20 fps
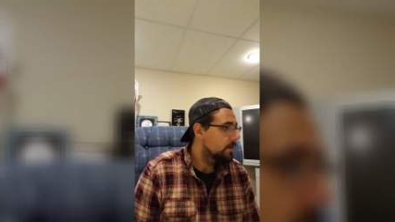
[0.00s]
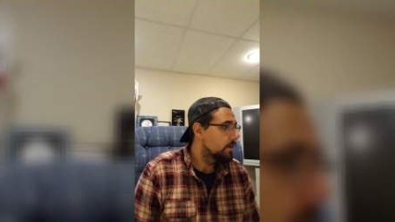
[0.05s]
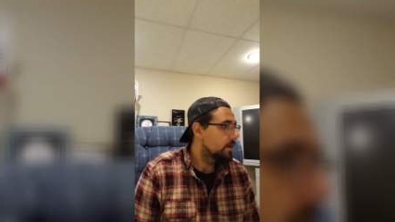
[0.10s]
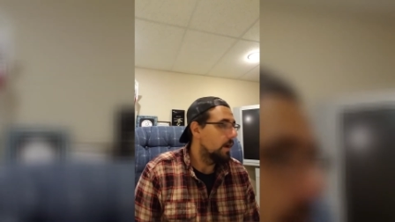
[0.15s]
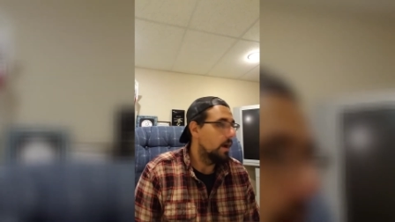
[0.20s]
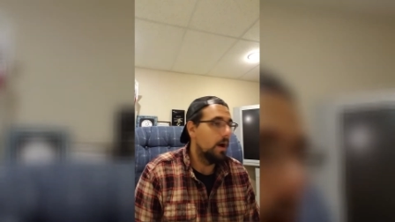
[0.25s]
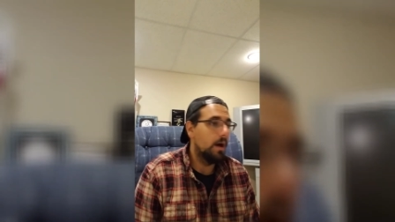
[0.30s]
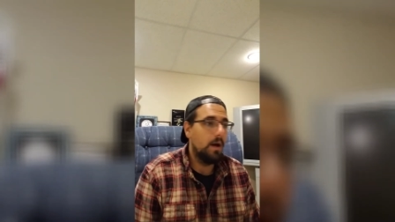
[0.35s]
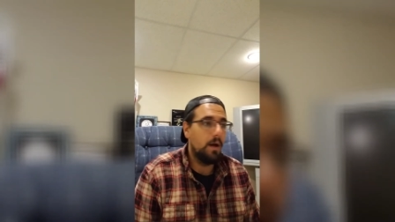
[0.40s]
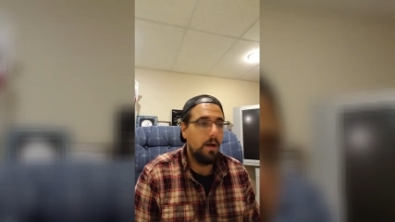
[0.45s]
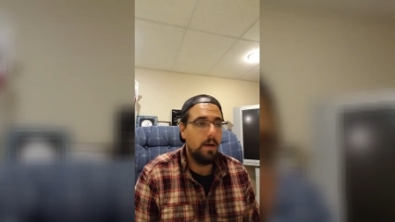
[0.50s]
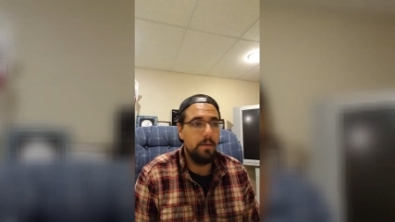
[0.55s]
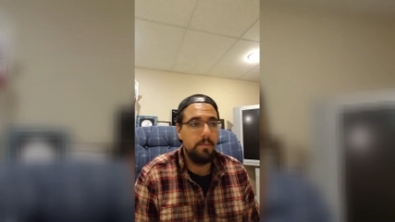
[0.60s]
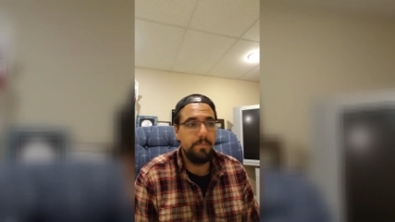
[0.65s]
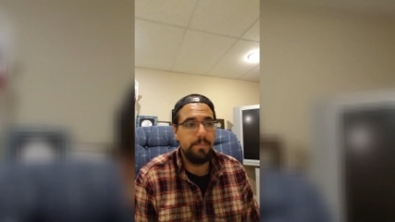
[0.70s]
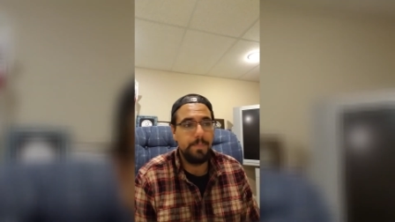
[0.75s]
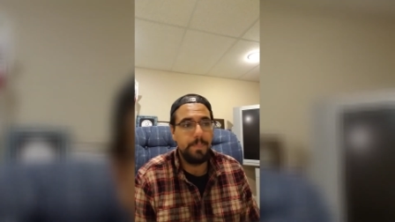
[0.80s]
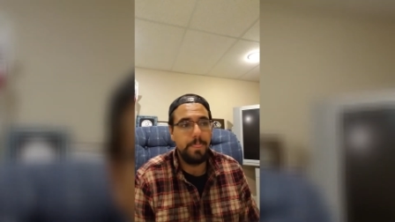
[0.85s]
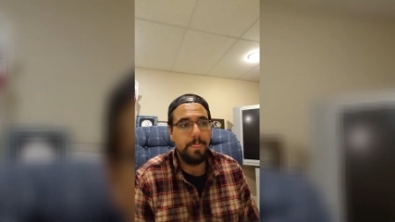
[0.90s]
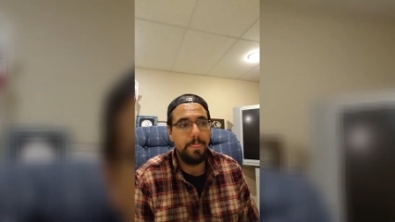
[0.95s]

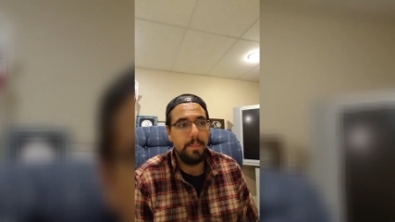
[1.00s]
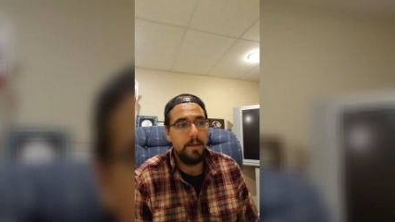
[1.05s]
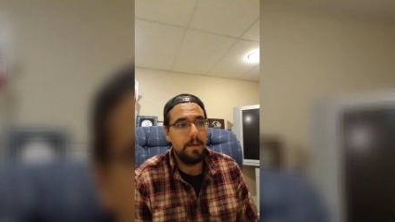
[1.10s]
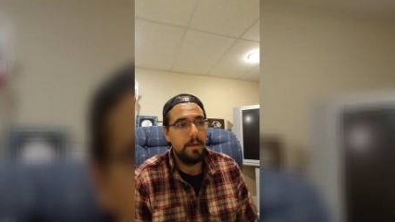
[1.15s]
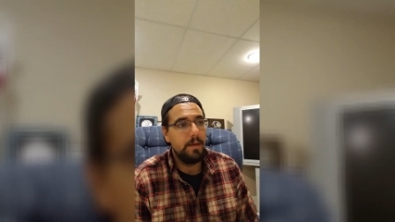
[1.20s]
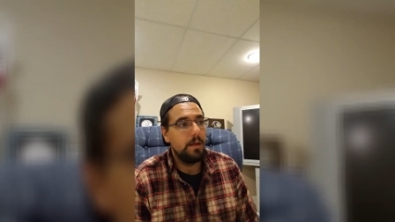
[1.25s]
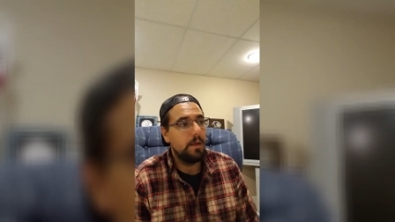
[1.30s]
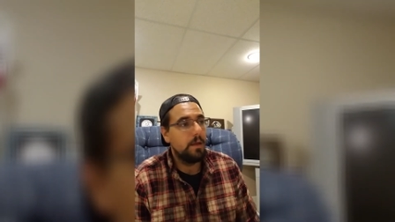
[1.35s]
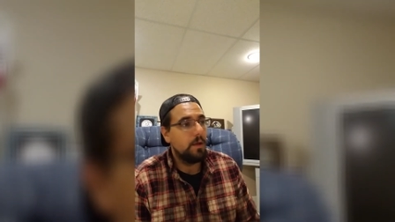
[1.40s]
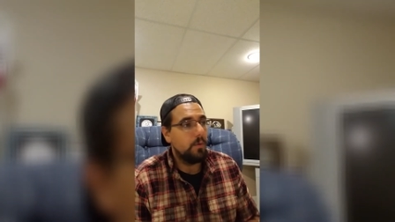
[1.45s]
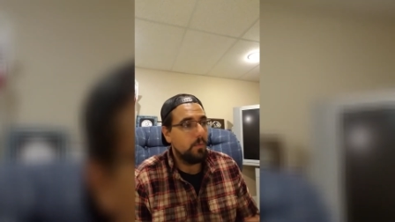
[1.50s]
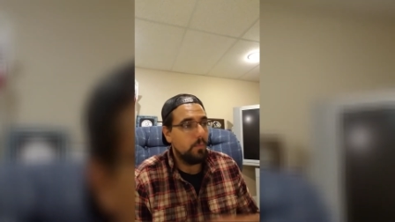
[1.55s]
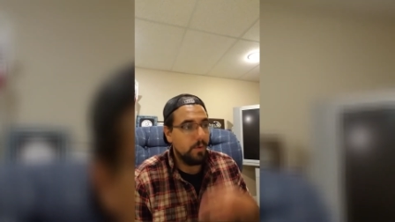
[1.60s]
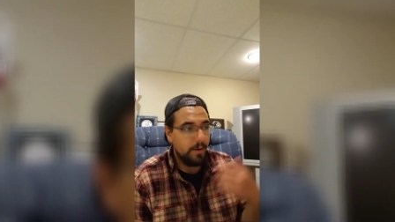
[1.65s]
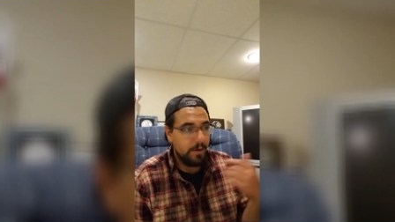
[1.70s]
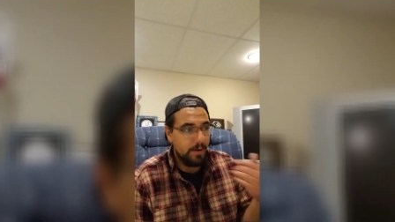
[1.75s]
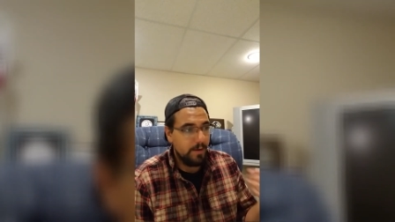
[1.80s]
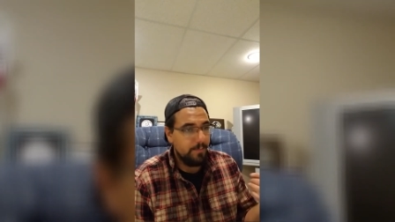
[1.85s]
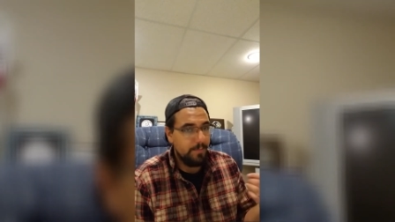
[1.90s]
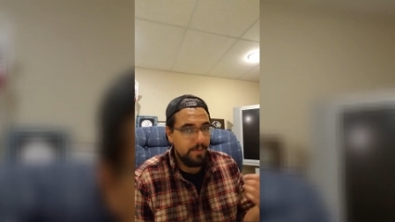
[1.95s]
We're
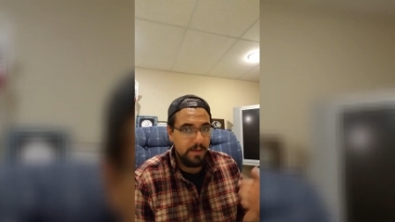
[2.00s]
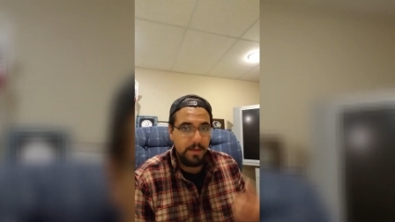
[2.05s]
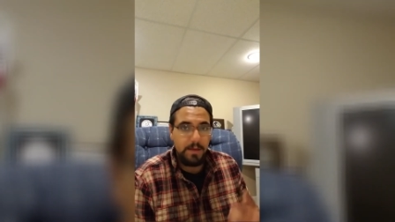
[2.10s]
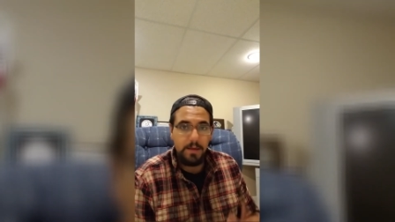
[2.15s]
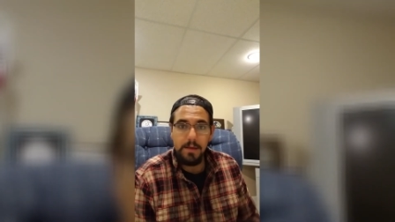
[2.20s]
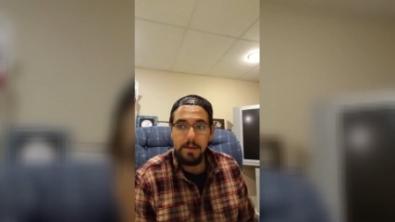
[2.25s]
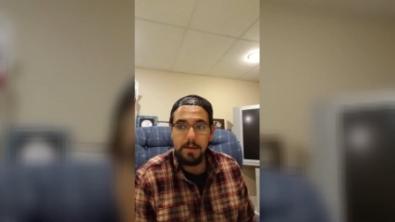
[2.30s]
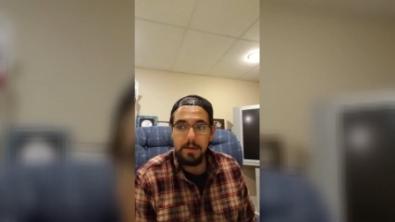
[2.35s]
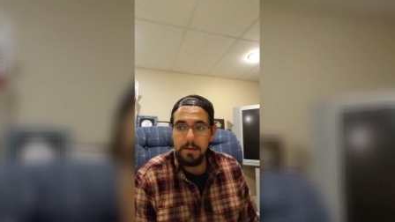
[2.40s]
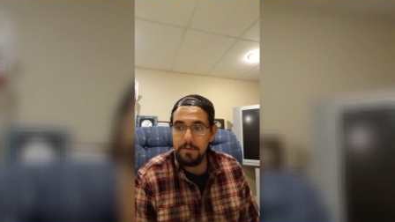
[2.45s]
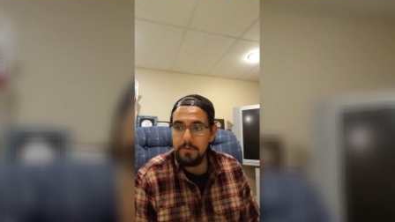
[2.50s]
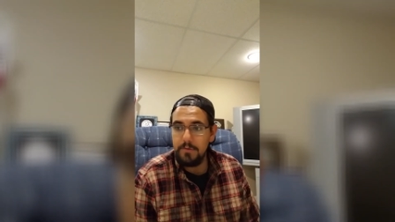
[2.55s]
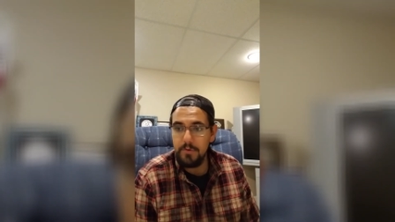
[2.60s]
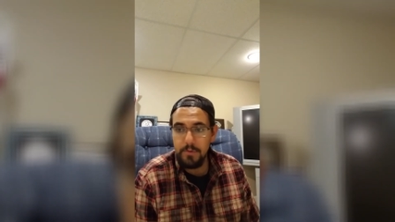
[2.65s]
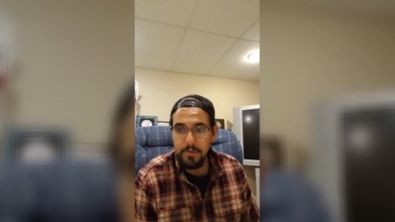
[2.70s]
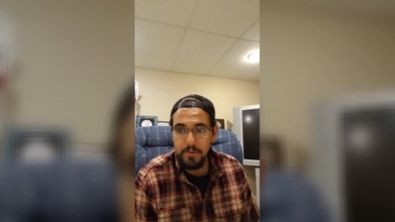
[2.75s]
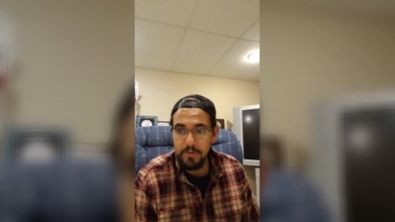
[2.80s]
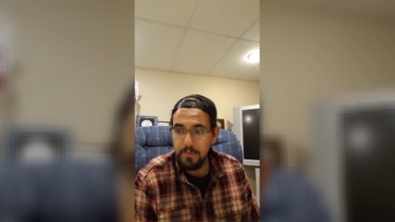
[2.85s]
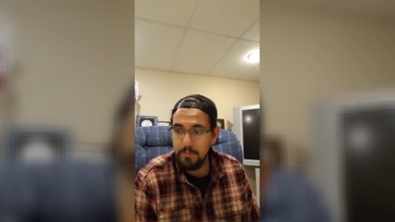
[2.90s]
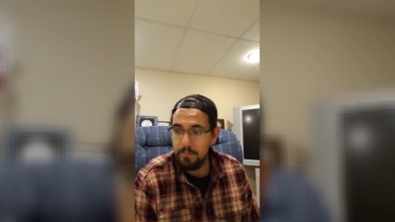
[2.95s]
going to be
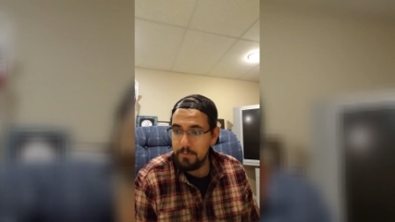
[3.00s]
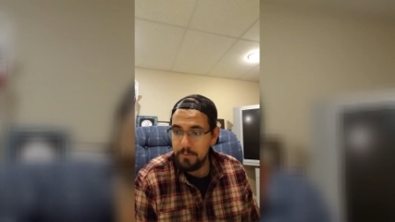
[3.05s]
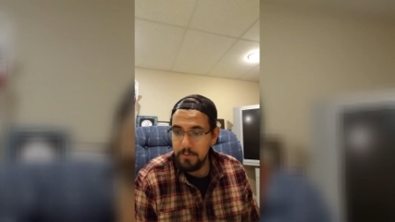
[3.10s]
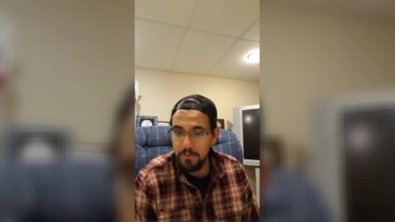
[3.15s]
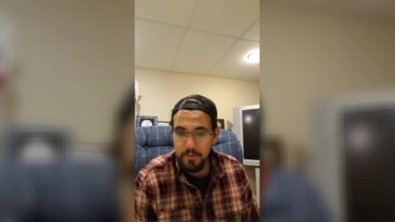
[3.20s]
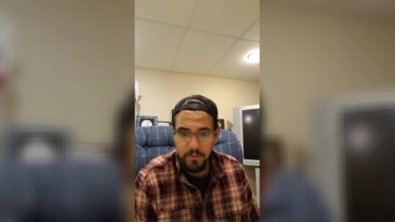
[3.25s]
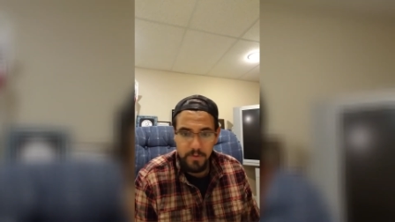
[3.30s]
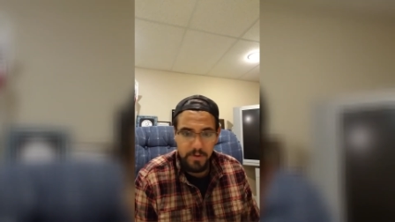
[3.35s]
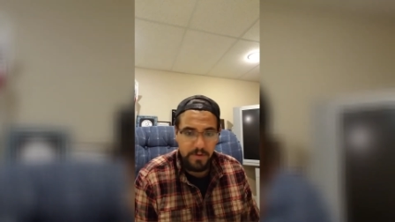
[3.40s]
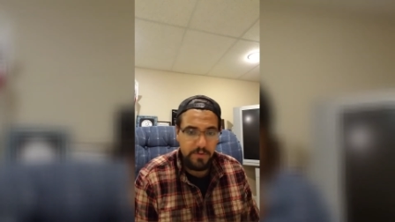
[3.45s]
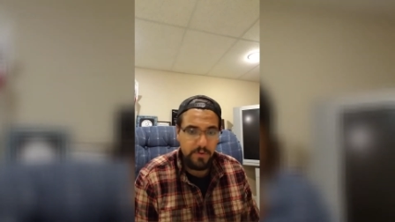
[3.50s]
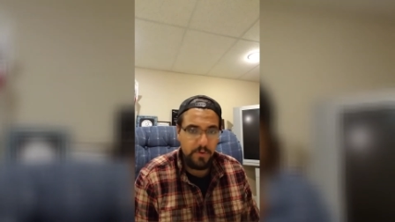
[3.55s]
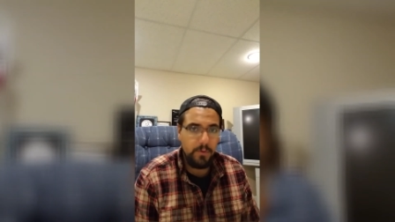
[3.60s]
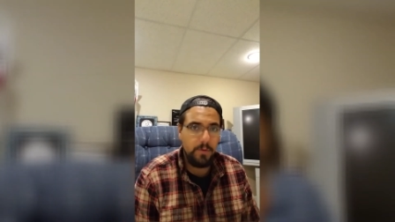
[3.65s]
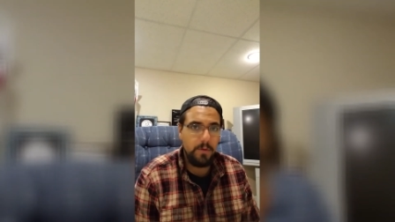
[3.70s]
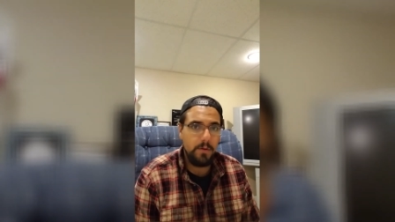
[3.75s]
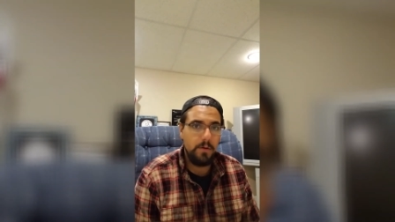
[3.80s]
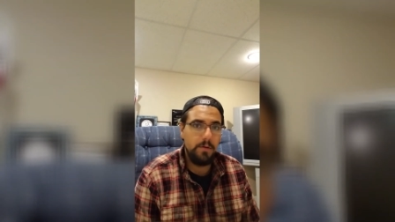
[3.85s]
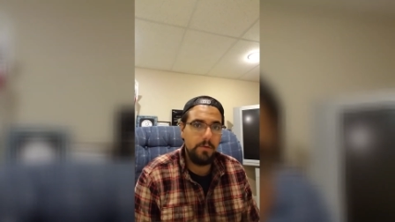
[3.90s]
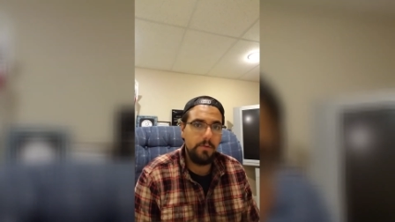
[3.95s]
doing some brewery
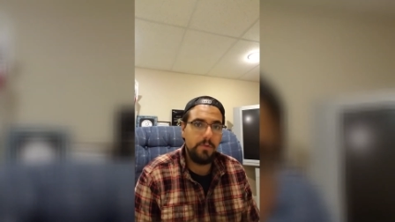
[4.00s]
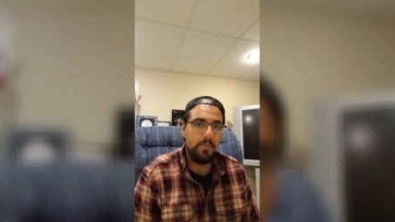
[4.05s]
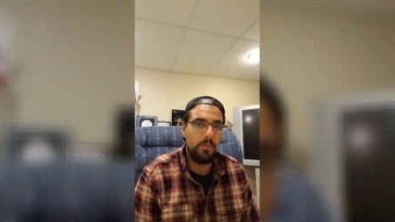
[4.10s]
tours.